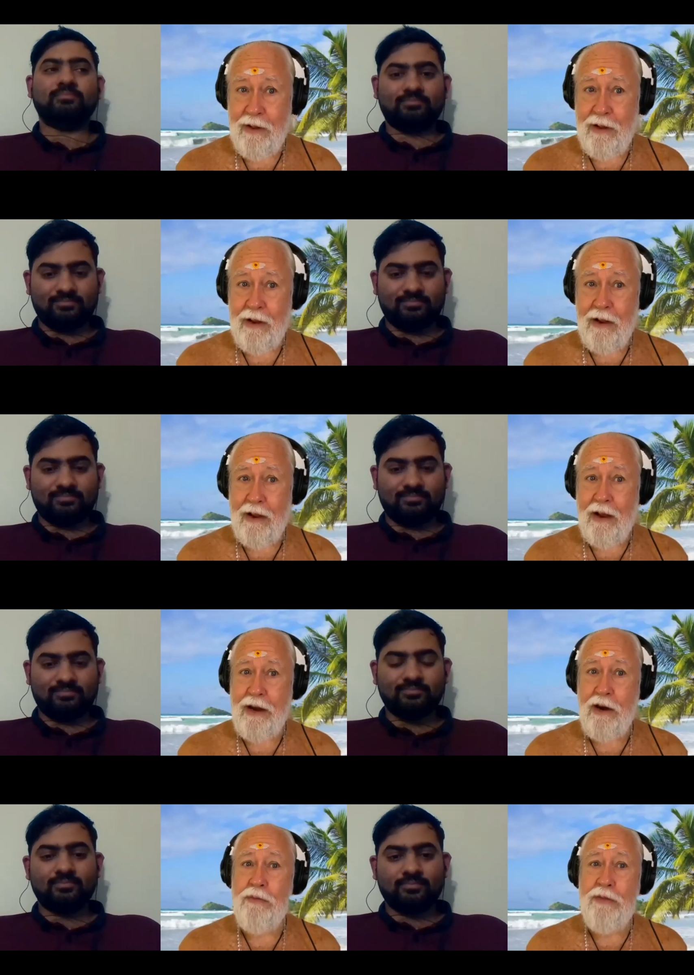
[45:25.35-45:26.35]
Speaker 1: Mm.
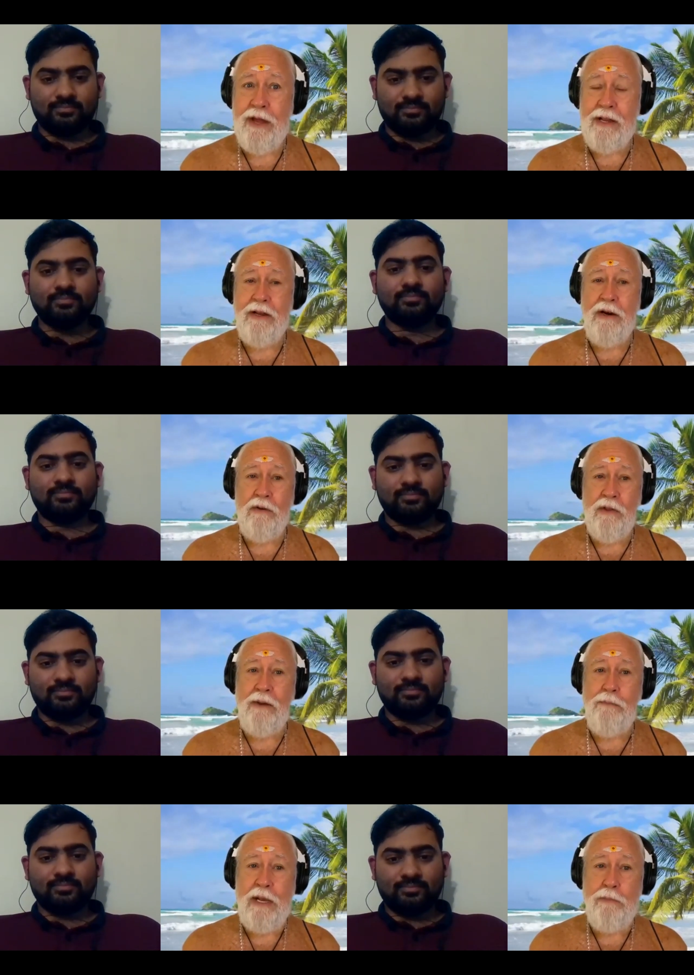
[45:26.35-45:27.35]
I don't think, you know,
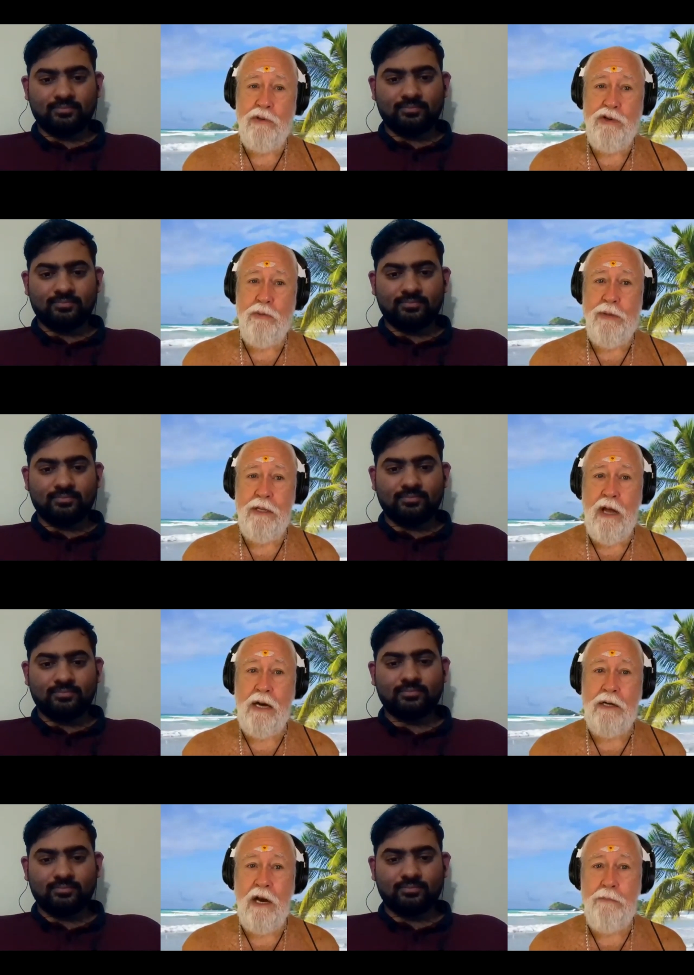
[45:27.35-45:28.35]
that people should be
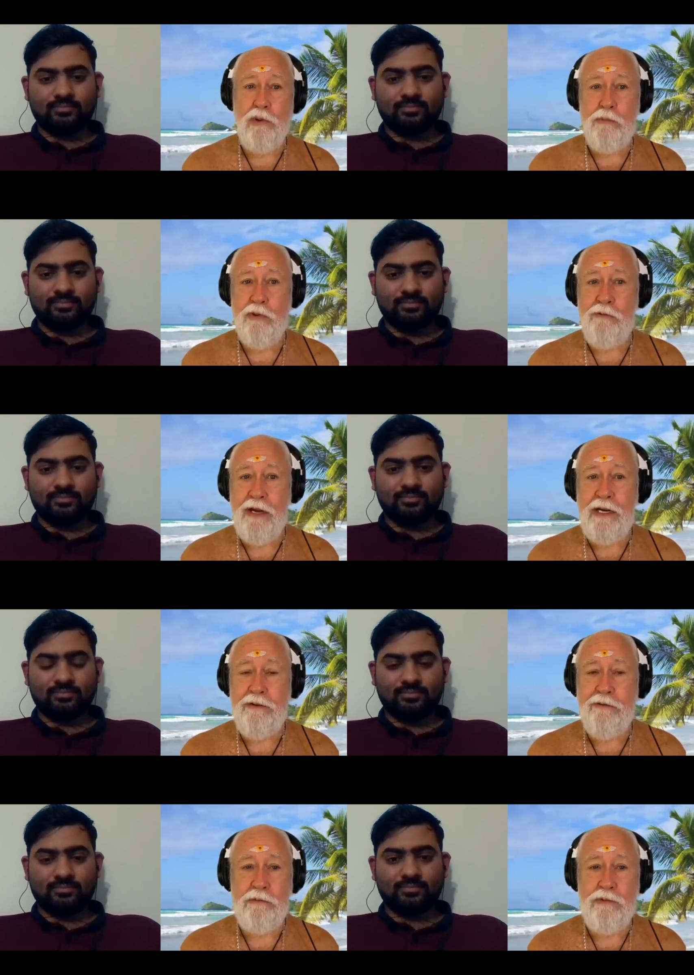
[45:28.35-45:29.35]
locked up or
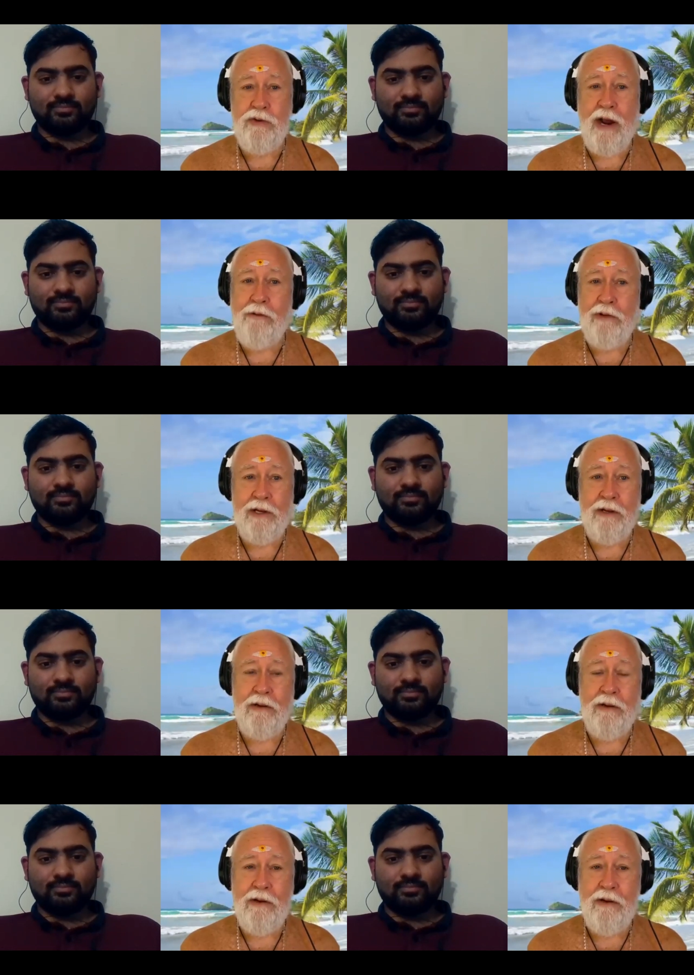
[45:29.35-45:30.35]
prevented from traveling
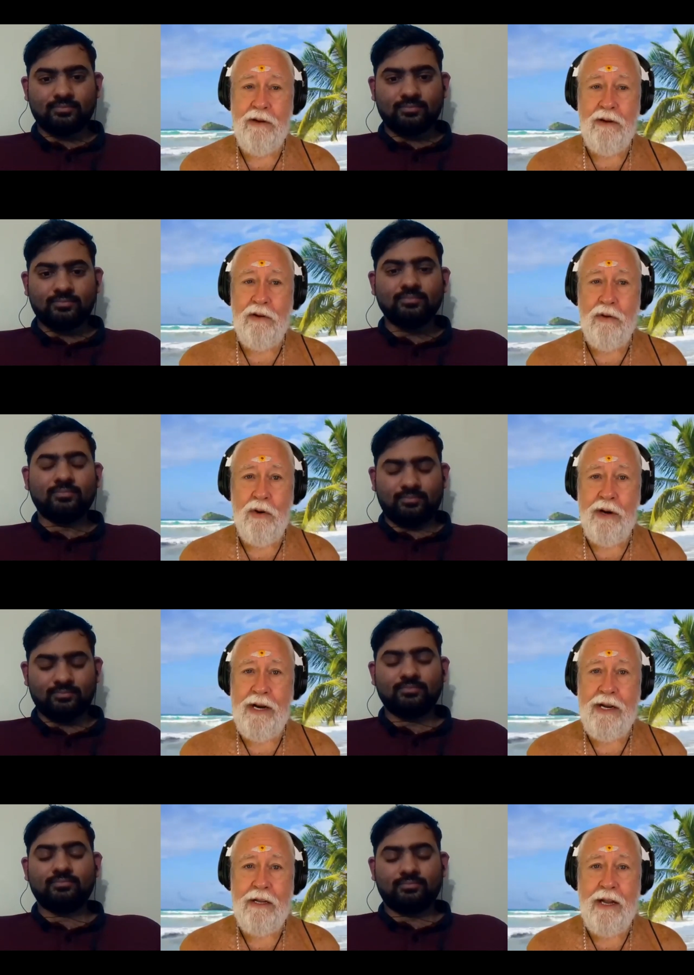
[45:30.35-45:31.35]
or
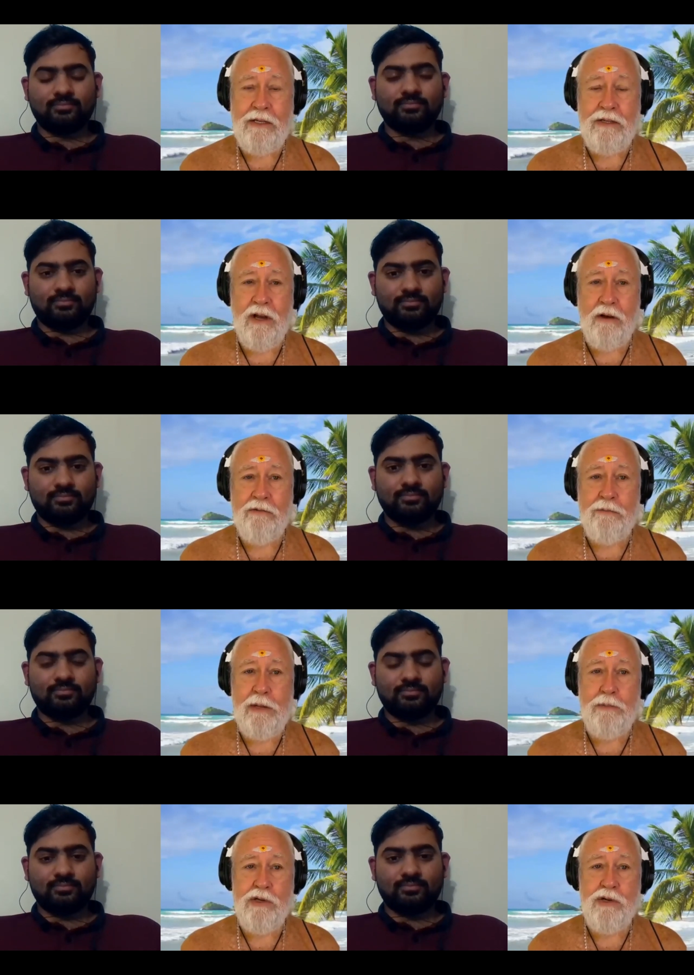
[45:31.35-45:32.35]
any of that stuff.
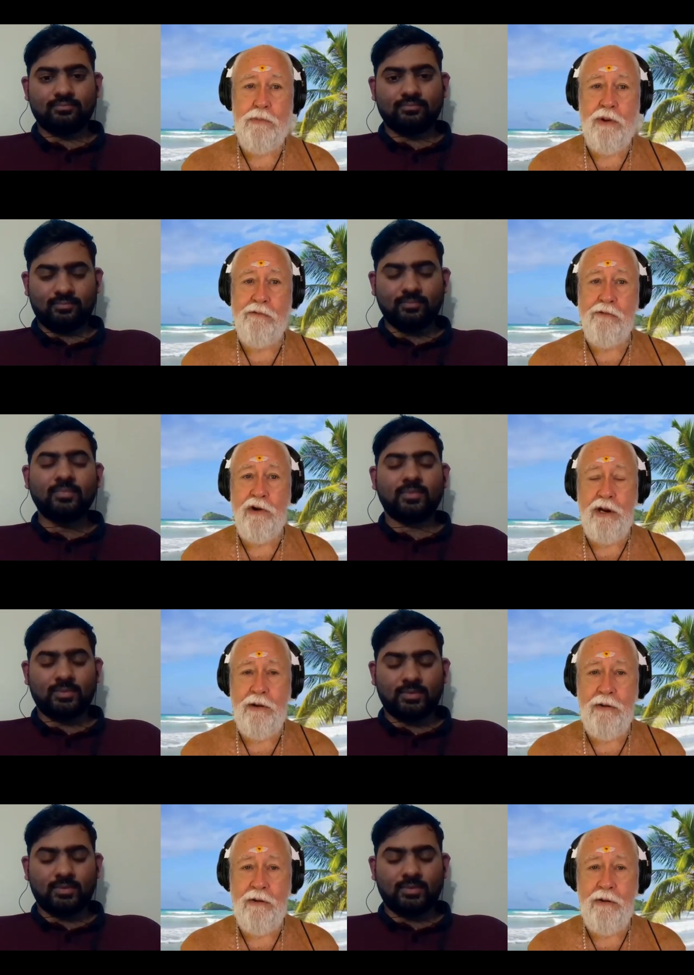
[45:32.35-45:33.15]
People should be free.